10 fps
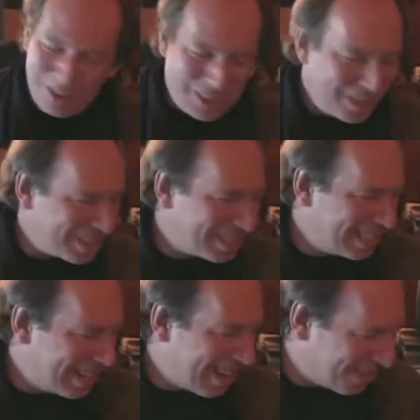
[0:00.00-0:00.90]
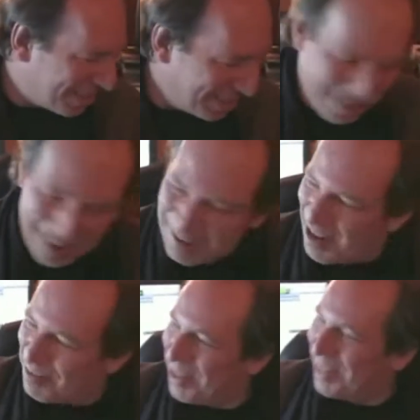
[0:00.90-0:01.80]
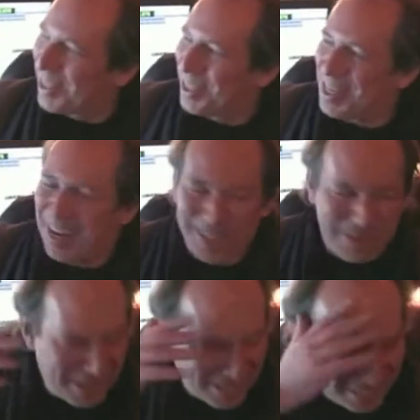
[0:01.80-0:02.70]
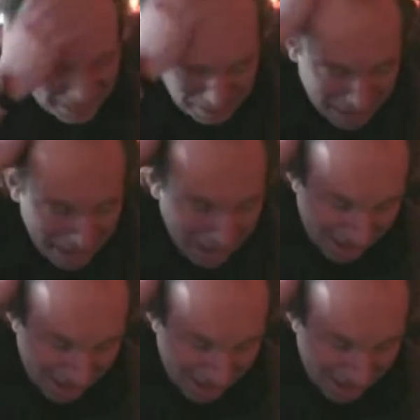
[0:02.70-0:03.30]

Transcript: Curiously enough, I might be just starting to work on Inception.